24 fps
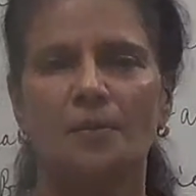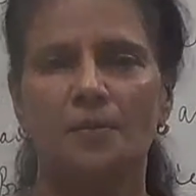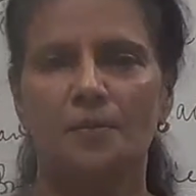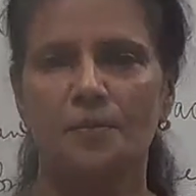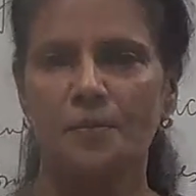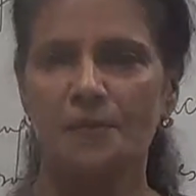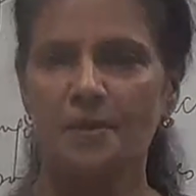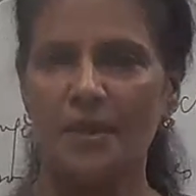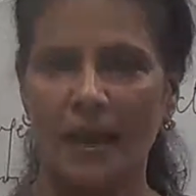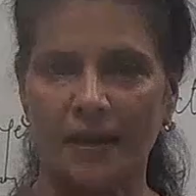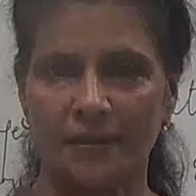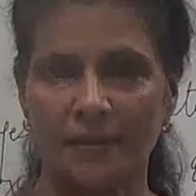
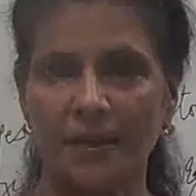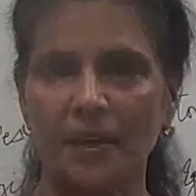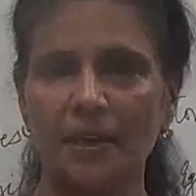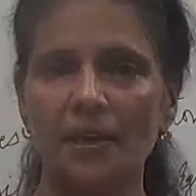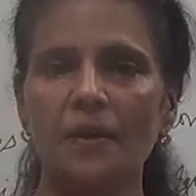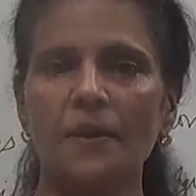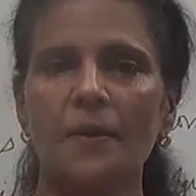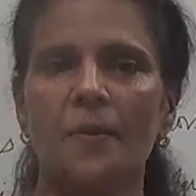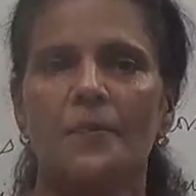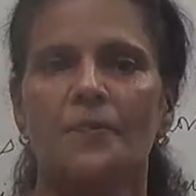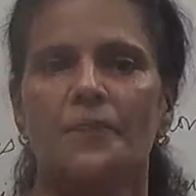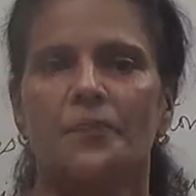
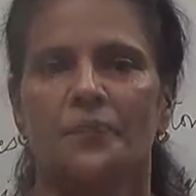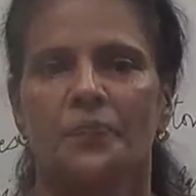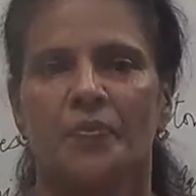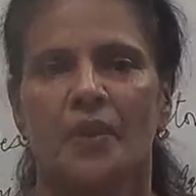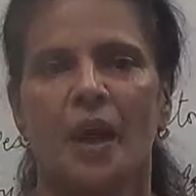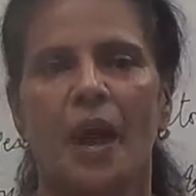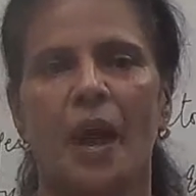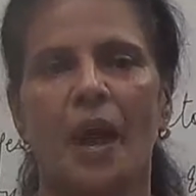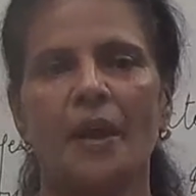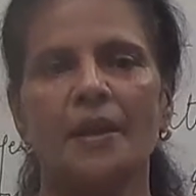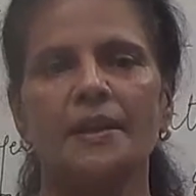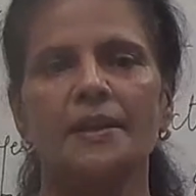sector.
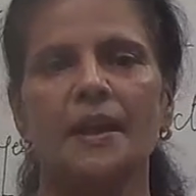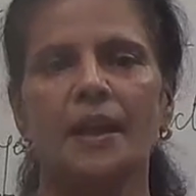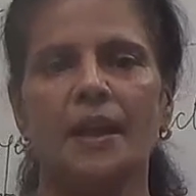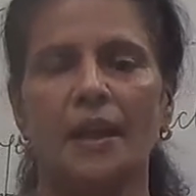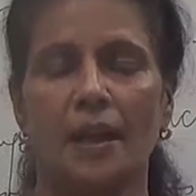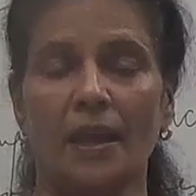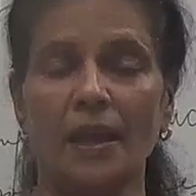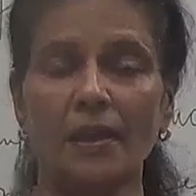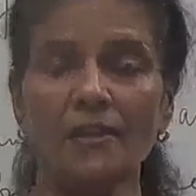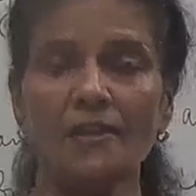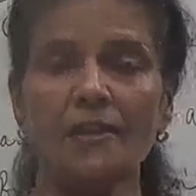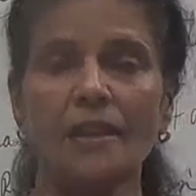And
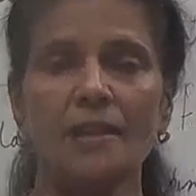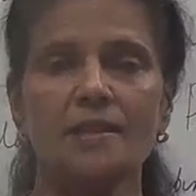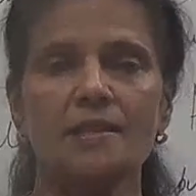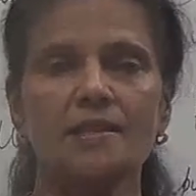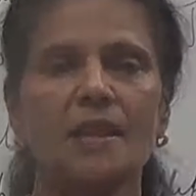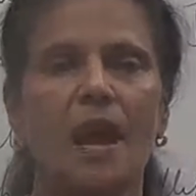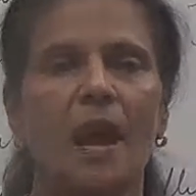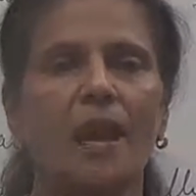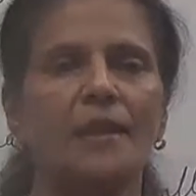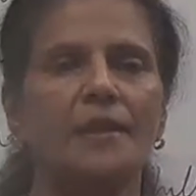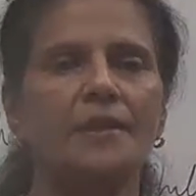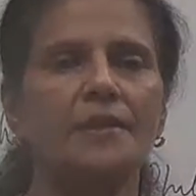in
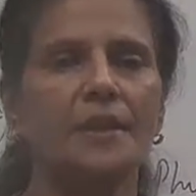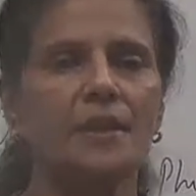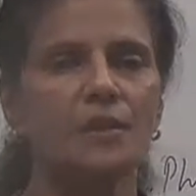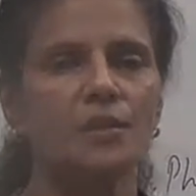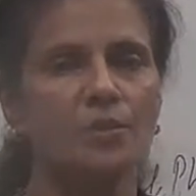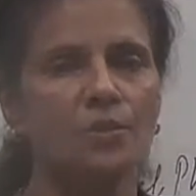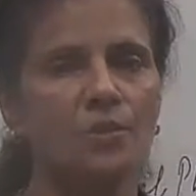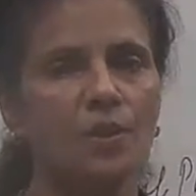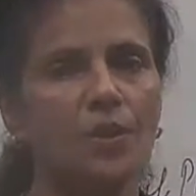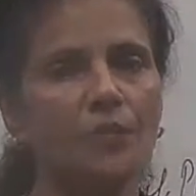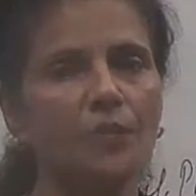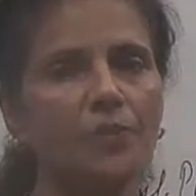textile
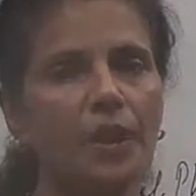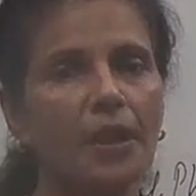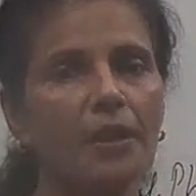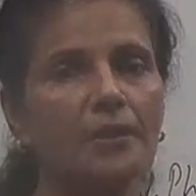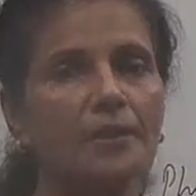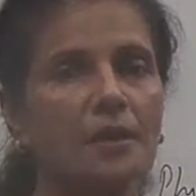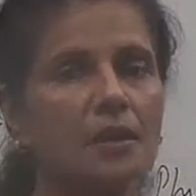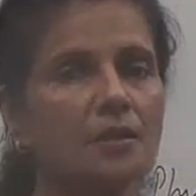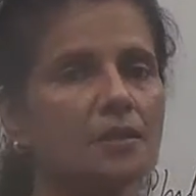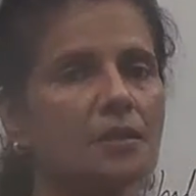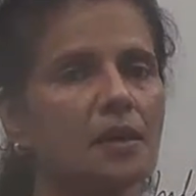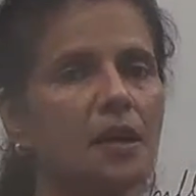industry, we
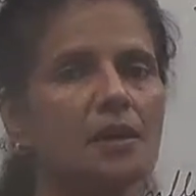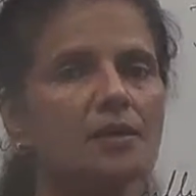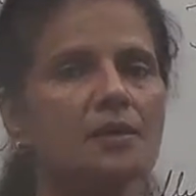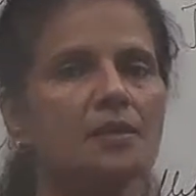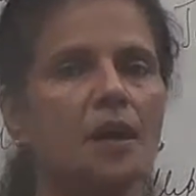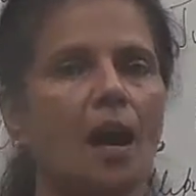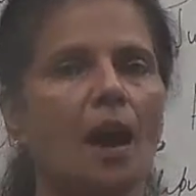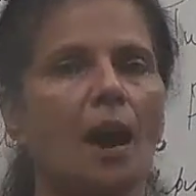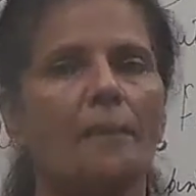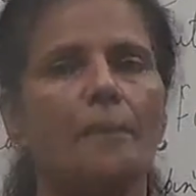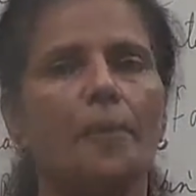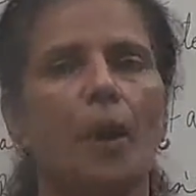discuss
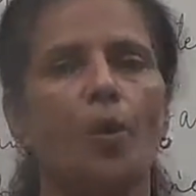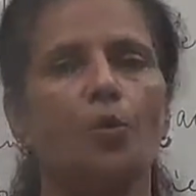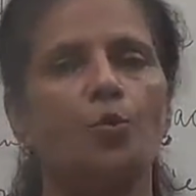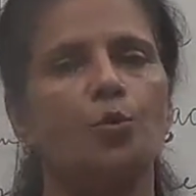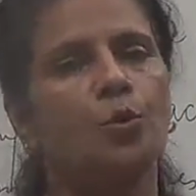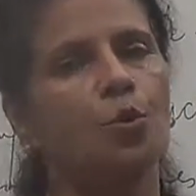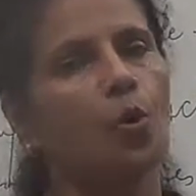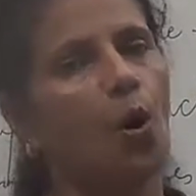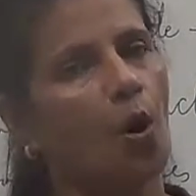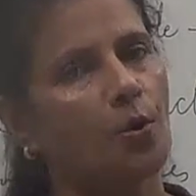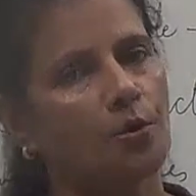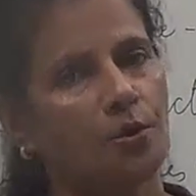
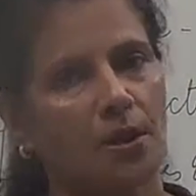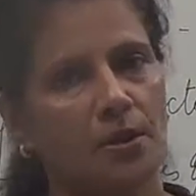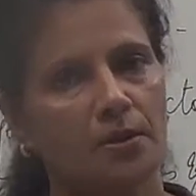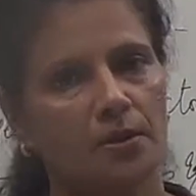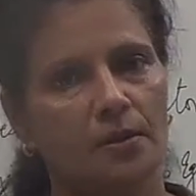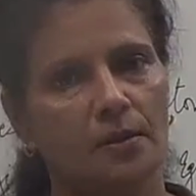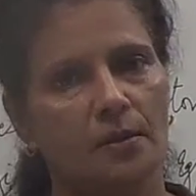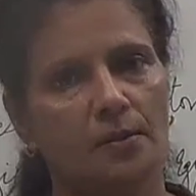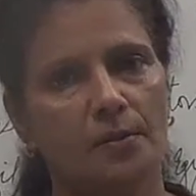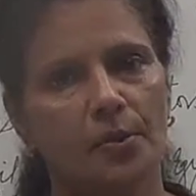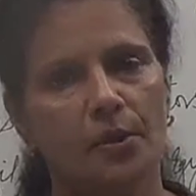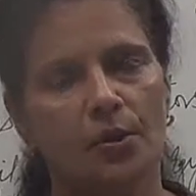about cotton,
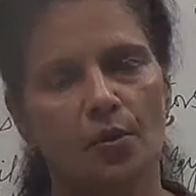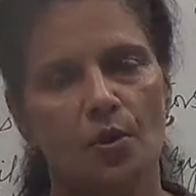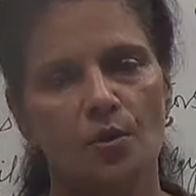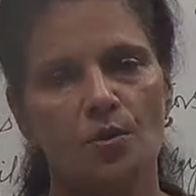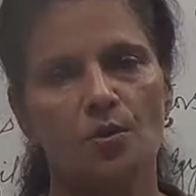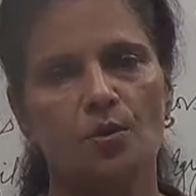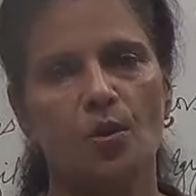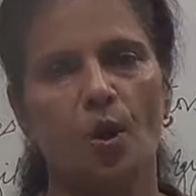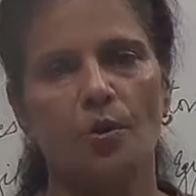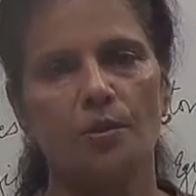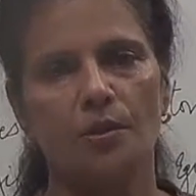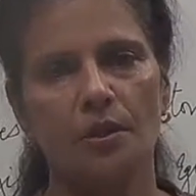because
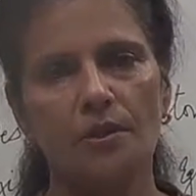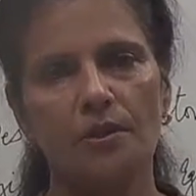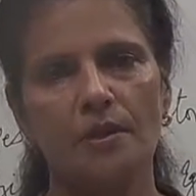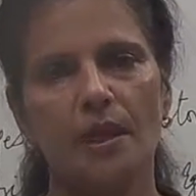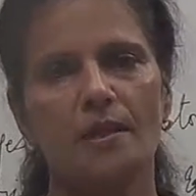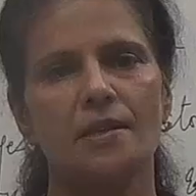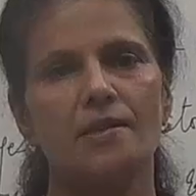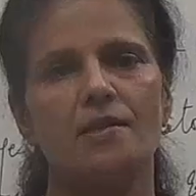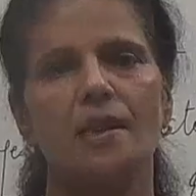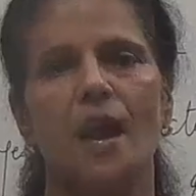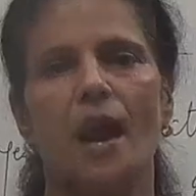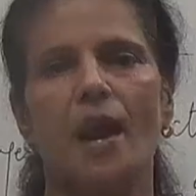cotton
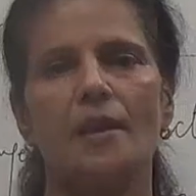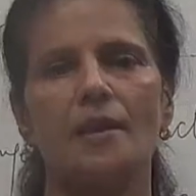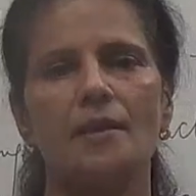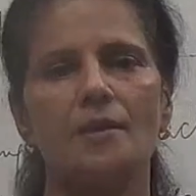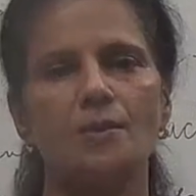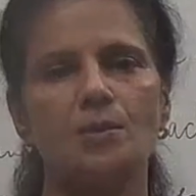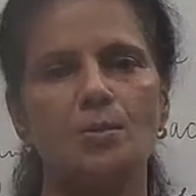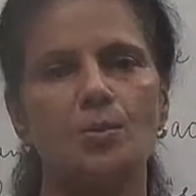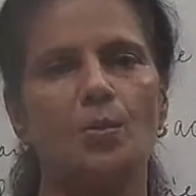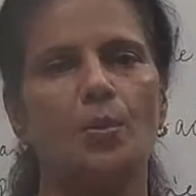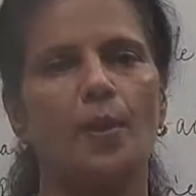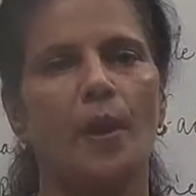textile
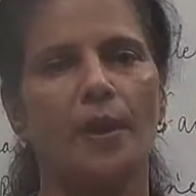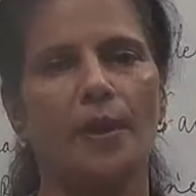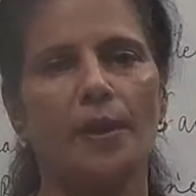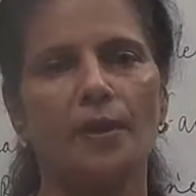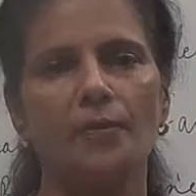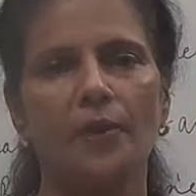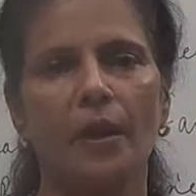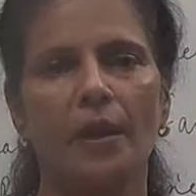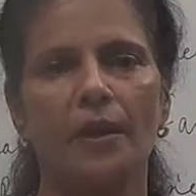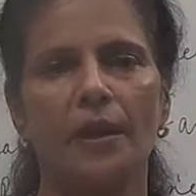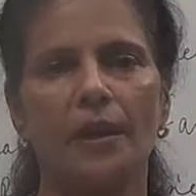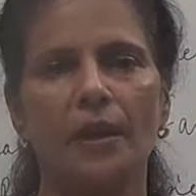is very,
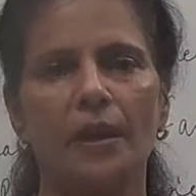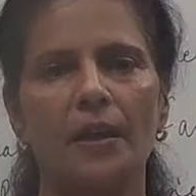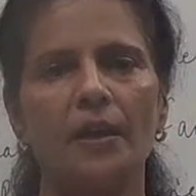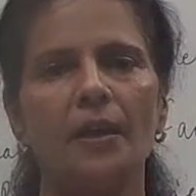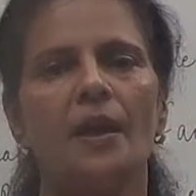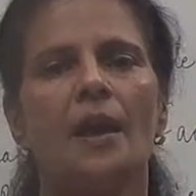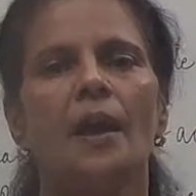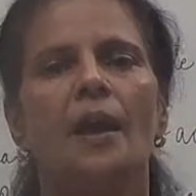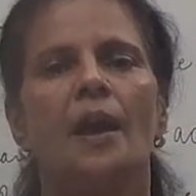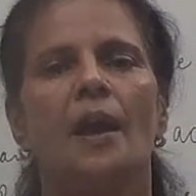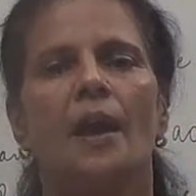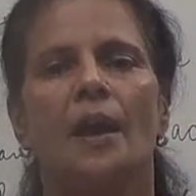very
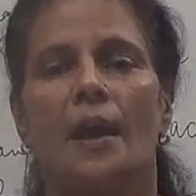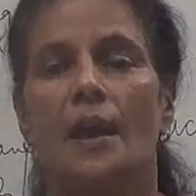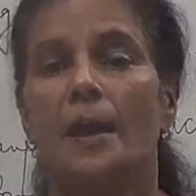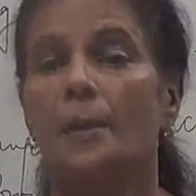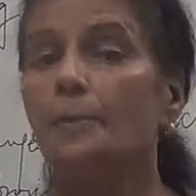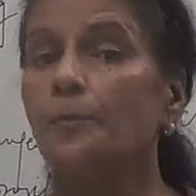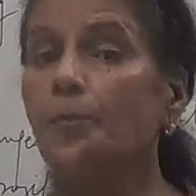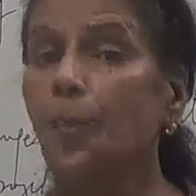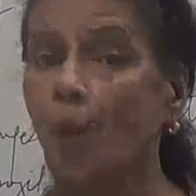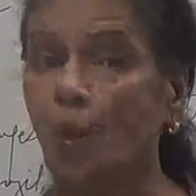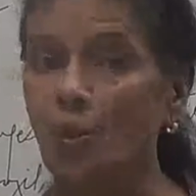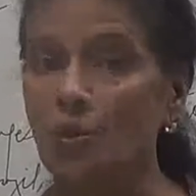
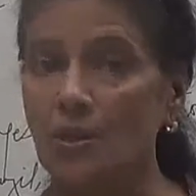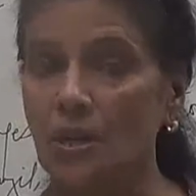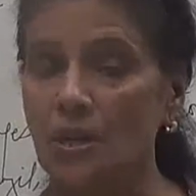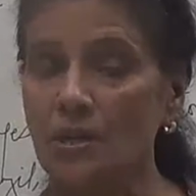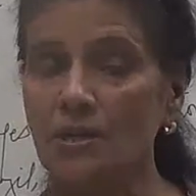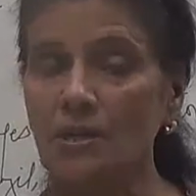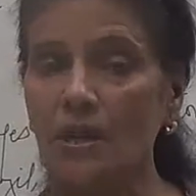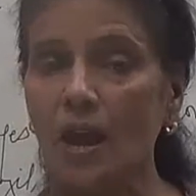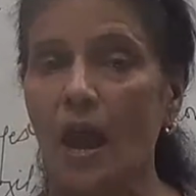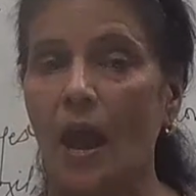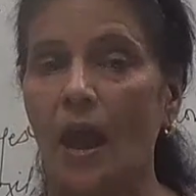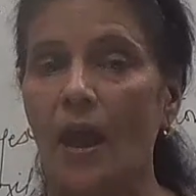
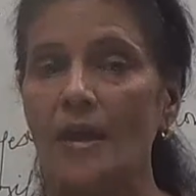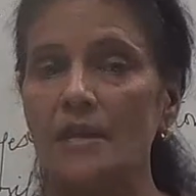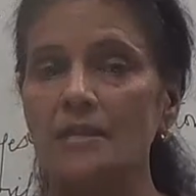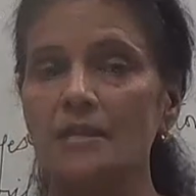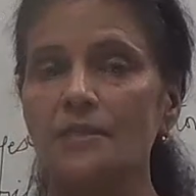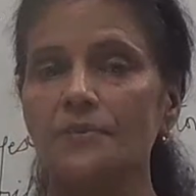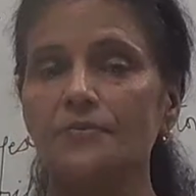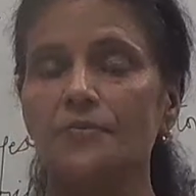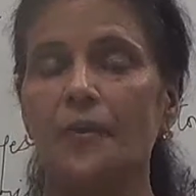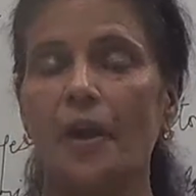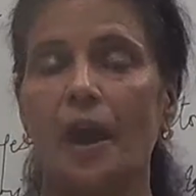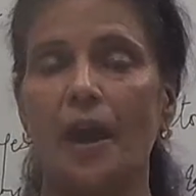important
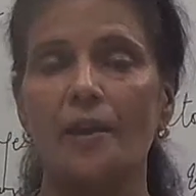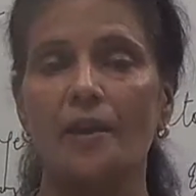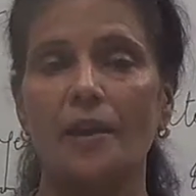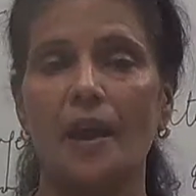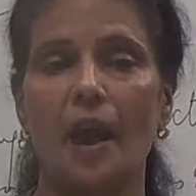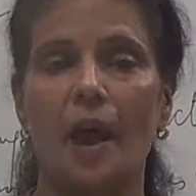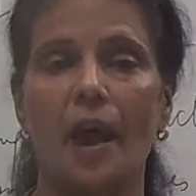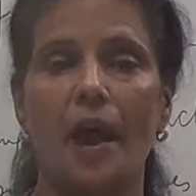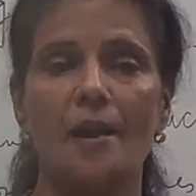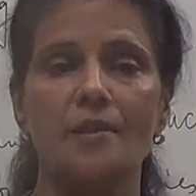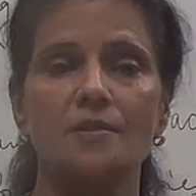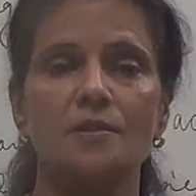as far
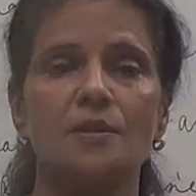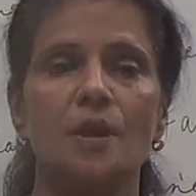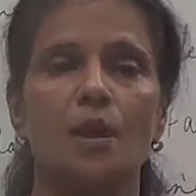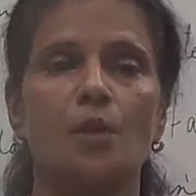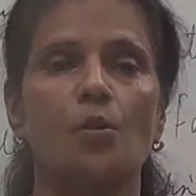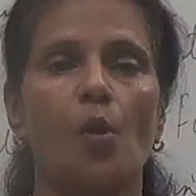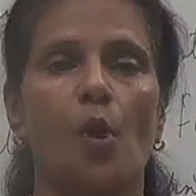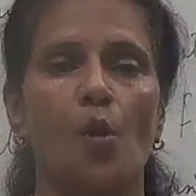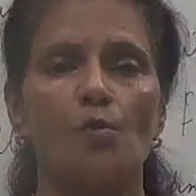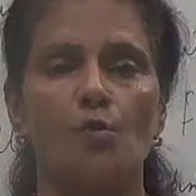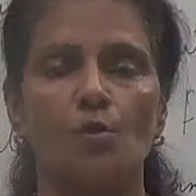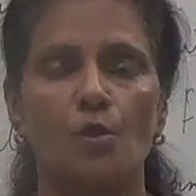as the
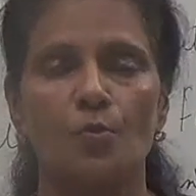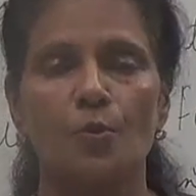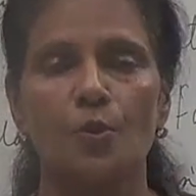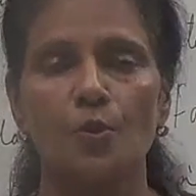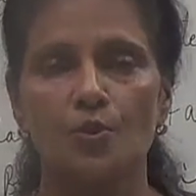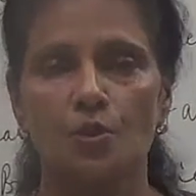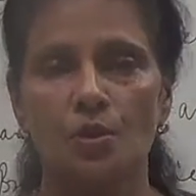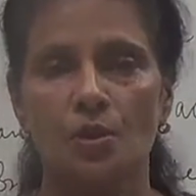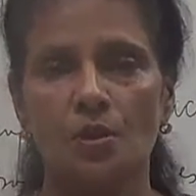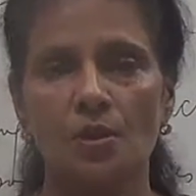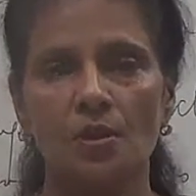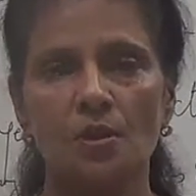
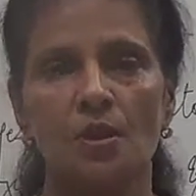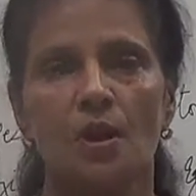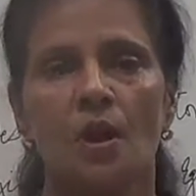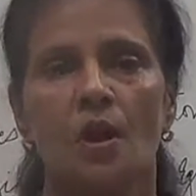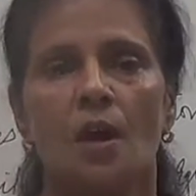contribution